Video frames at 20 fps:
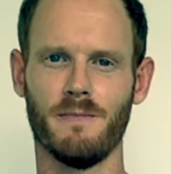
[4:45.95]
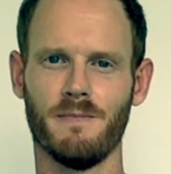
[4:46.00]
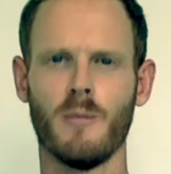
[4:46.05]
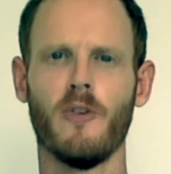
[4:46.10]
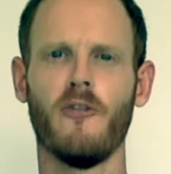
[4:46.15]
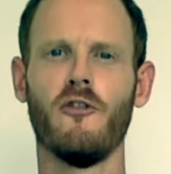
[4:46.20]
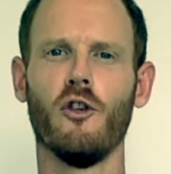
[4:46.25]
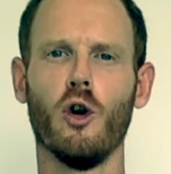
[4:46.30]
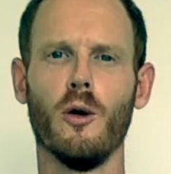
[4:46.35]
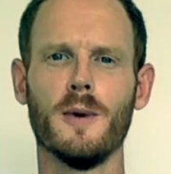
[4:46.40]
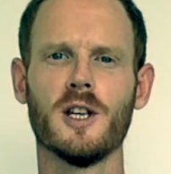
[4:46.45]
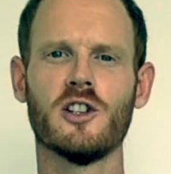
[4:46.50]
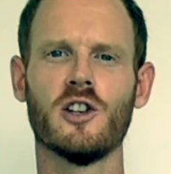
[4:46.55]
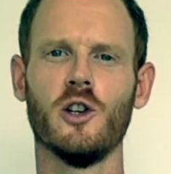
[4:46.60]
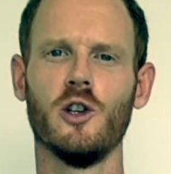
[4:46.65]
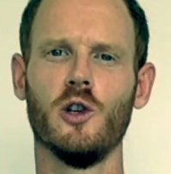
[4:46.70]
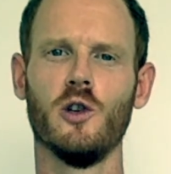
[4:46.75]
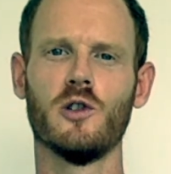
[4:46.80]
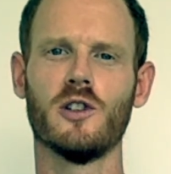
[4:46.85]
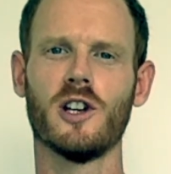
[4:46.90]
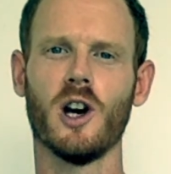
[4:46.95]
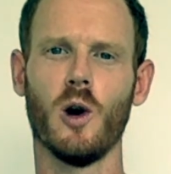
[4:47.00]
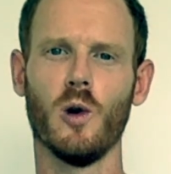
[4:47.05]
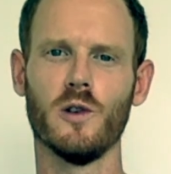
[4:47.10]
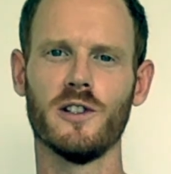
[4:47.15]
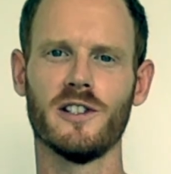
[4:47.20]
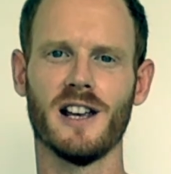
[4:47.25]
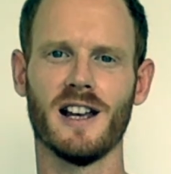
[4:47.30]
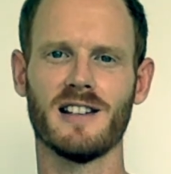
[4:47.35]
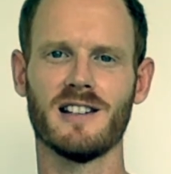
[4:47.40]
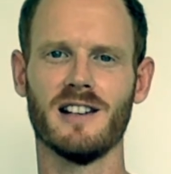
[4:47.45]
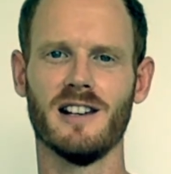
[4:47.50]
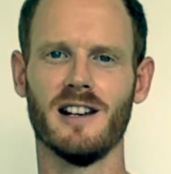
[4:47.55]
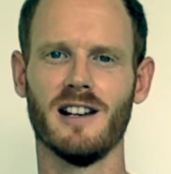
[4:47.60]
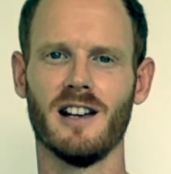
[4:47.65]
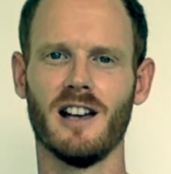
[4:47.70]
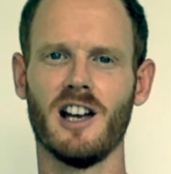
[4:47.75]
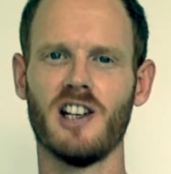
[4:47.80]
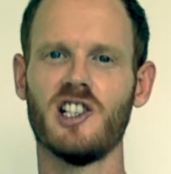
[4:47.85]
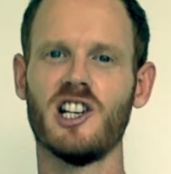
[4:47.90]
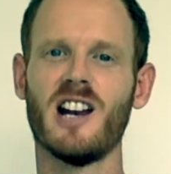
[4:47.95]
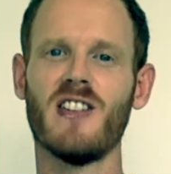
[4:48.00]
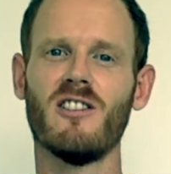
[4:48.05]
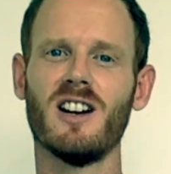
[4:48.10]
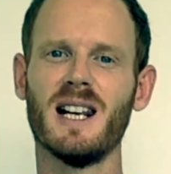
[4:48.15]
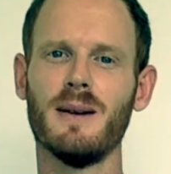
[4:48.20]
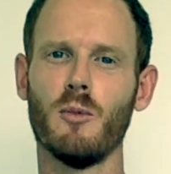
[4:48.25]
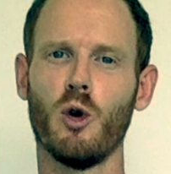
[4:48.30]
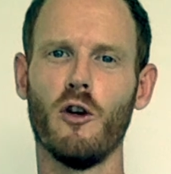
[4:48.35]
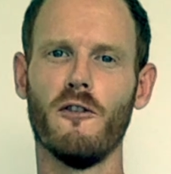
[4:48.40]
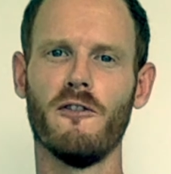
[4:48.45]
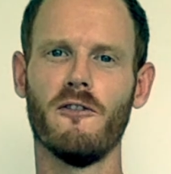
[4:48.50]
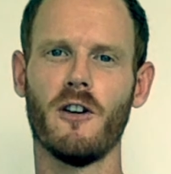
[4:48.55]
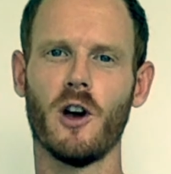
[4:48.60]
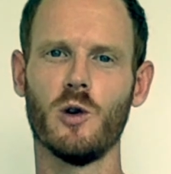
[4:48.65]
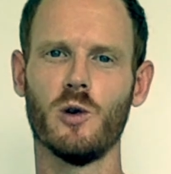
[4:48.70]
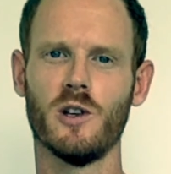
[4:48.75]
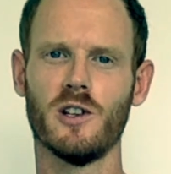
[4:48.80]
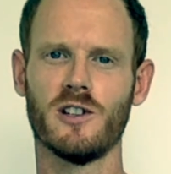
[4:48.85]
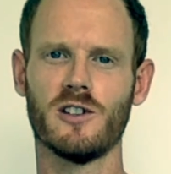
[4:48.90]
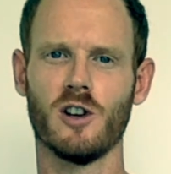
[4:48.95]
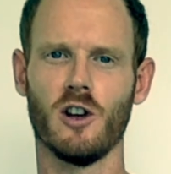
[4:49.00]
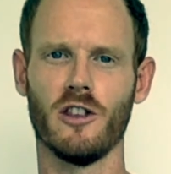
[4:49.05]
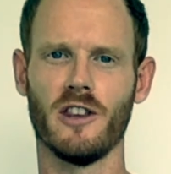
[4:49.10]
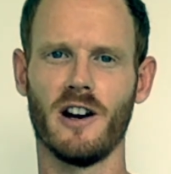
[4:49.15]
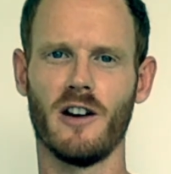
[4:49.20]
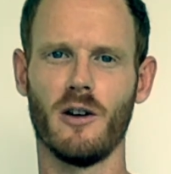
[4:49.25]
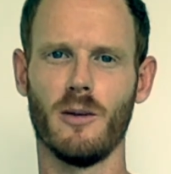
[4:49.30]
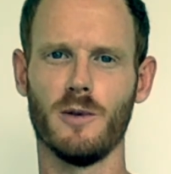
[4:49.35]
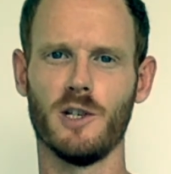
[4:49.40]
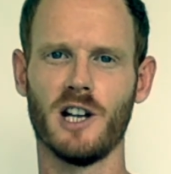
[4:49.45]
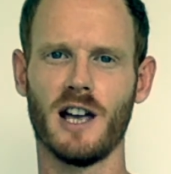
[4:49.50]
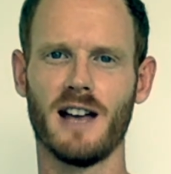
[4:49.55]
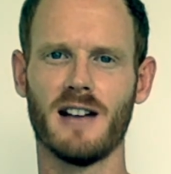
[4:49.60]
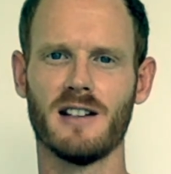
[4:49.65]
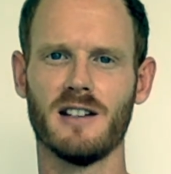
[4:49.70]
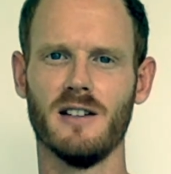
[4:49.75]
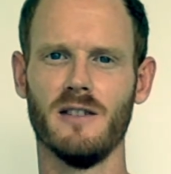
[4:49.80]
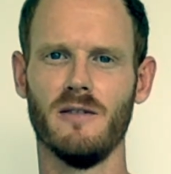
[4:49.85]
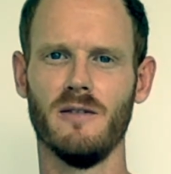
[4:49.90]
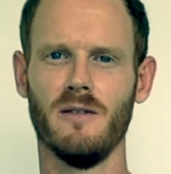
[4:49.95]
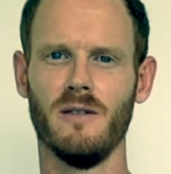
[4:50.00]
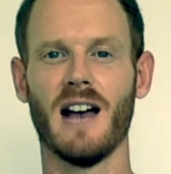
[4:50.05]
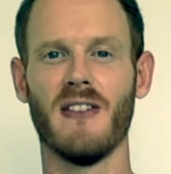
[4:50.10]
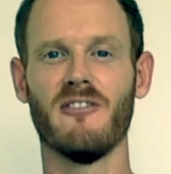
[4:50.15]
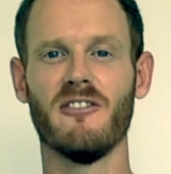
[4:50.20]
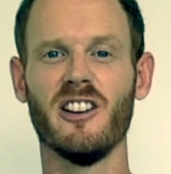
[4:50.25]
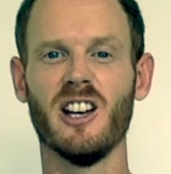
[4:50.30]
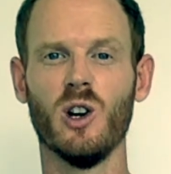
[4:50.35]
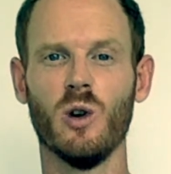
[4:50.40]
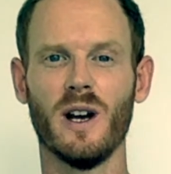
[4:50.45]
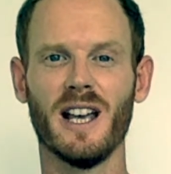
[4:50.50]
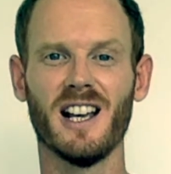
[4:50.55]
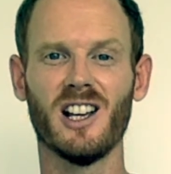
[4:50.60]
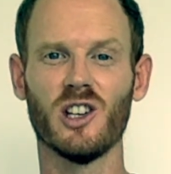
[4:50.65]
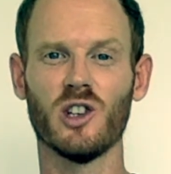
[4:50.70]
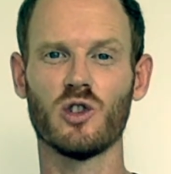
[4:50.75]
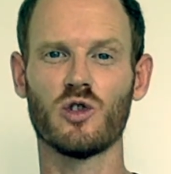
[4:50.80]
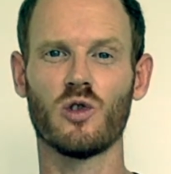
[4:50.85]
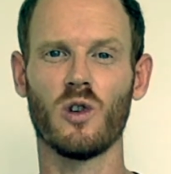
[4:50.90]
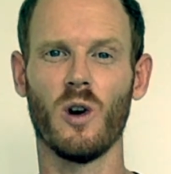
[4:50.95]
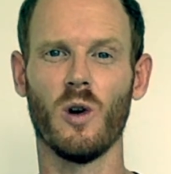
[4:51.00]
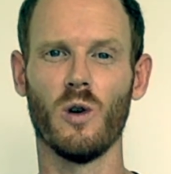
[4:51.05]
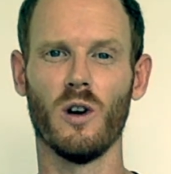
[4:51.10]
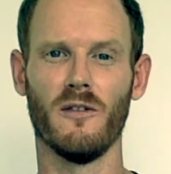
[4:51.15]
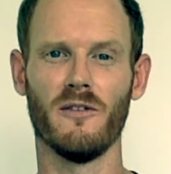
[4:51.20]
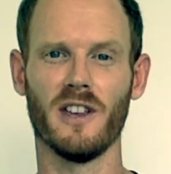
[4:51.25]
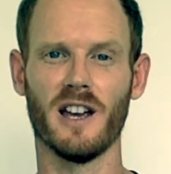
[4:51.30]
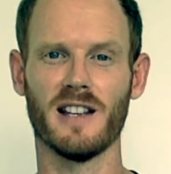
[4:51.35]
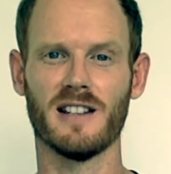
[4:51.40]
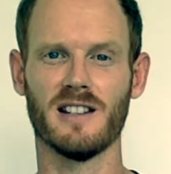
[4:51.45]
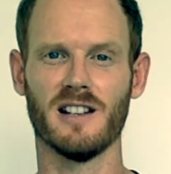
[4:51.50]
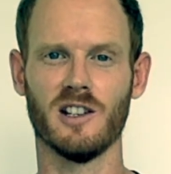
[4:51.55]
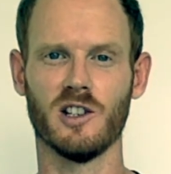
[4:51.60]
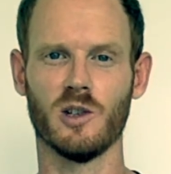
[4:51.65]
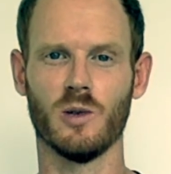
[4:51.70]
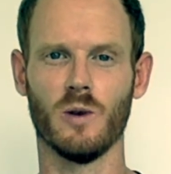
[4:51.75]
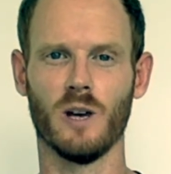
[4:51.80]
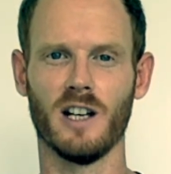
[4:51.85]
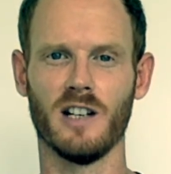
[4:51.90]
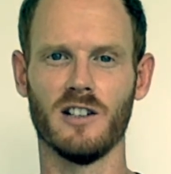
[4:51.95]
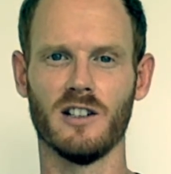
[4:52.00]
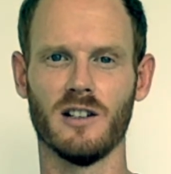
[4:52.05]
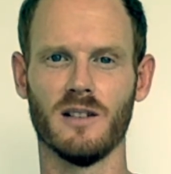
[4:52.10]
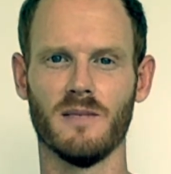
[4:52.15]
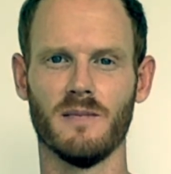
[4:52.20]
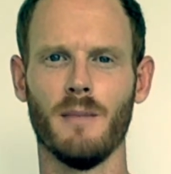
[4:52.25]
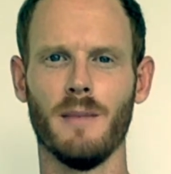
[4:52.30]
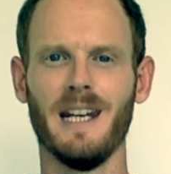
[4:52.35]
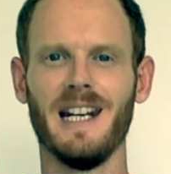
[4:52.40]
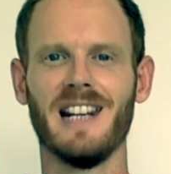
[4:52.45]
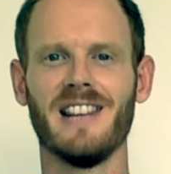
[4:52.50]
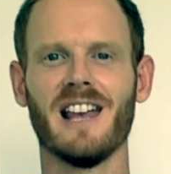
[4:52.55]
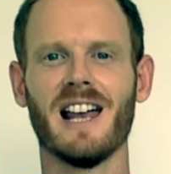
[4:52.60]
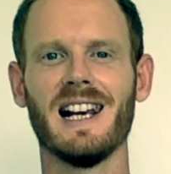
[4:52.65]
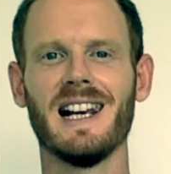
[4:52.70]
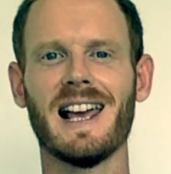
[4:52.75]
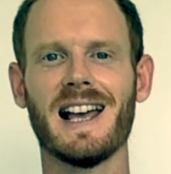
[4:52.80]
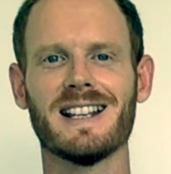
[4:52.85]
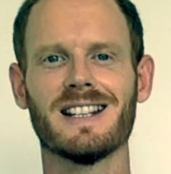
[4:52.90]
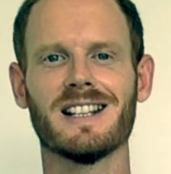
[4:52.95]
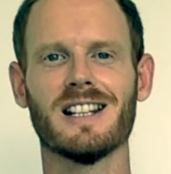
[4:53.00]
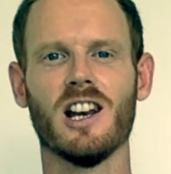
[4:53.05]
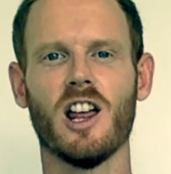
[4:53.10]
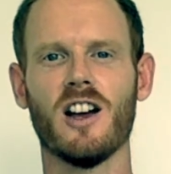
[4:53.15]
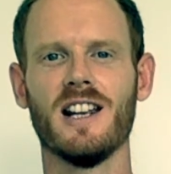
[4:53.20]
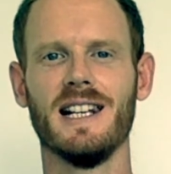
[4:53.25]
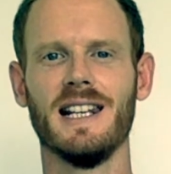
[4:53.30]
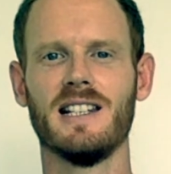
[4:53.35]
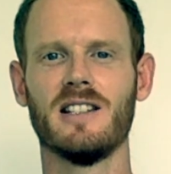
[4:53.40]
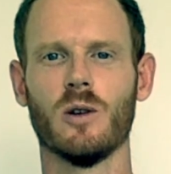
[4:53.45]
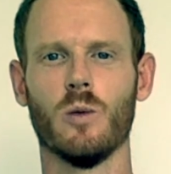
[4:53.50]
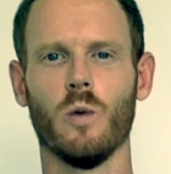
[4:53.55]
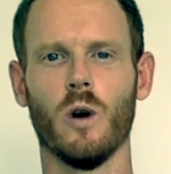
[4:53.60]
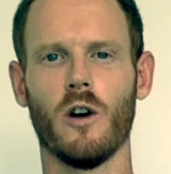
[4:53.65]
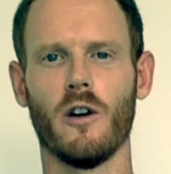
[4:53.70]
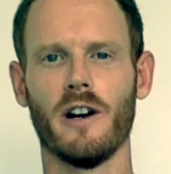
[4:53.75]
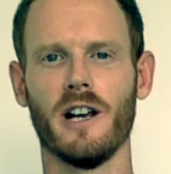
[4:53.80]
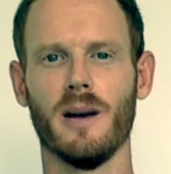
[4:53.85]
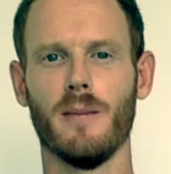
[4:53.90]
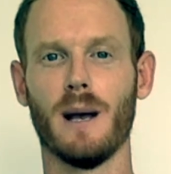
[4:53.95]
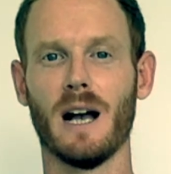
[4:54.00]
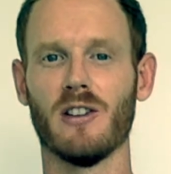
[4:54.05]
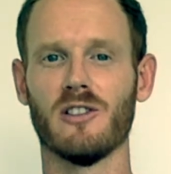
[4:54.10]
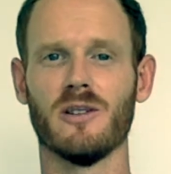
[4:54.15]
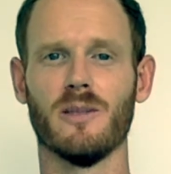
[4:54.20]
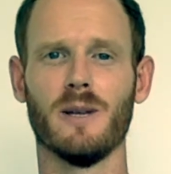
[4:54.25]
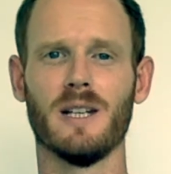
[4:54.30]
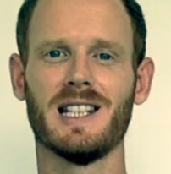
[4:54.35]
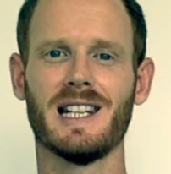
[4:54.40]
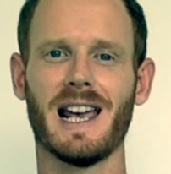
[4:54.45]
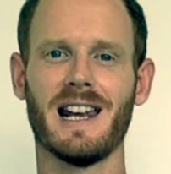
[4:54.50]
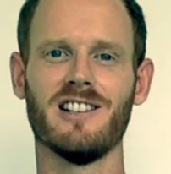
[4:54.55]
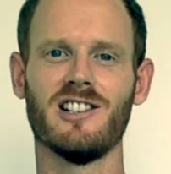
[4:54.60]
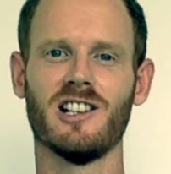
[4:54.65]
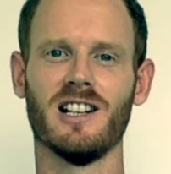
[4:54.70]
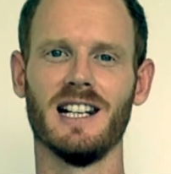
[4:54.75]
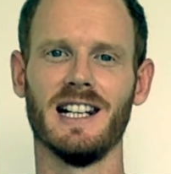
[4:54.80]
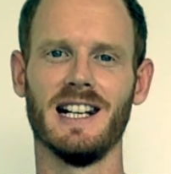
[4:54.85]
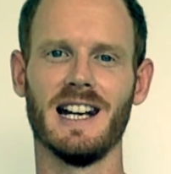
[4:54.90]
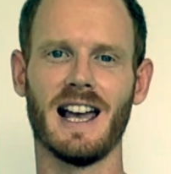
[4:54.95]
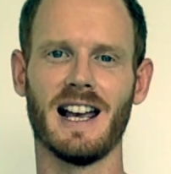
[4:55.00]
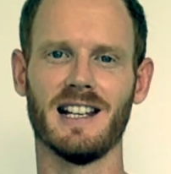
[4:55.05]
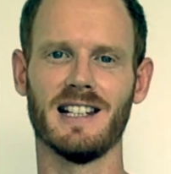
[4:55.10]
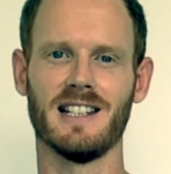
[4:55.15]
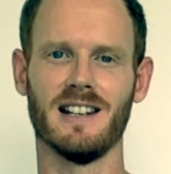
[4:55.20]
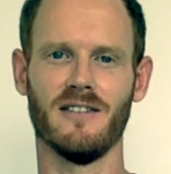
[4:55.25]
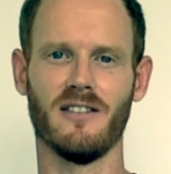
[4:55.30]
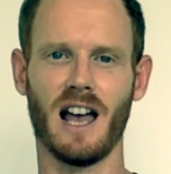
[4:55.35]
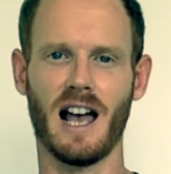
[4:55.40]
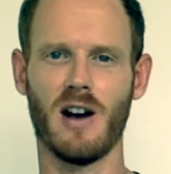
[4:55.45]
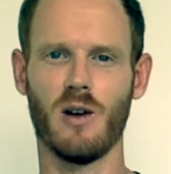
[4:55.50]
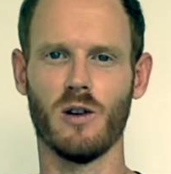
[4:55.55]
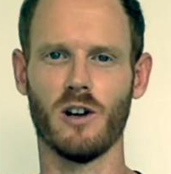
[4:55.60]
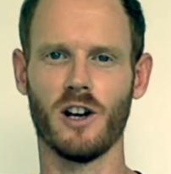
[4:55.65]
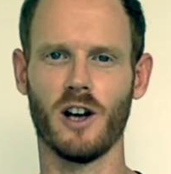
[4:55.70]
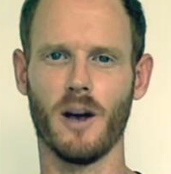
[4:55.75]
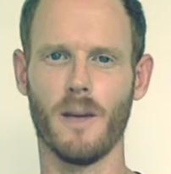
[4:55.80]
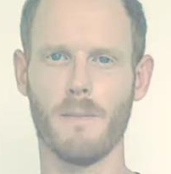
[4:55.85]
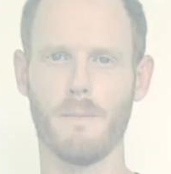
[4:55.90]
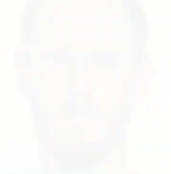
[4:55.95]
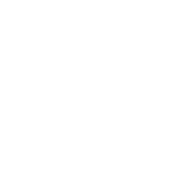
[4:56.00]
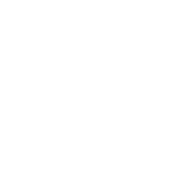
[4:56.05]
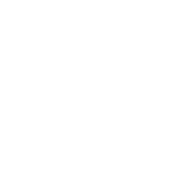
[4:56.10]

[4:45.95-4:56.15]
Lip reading: Performers who use goal setting are generally more focused on their objective and feel in control of their situation, meaning they're less likely to worry about a potentially negative outcome.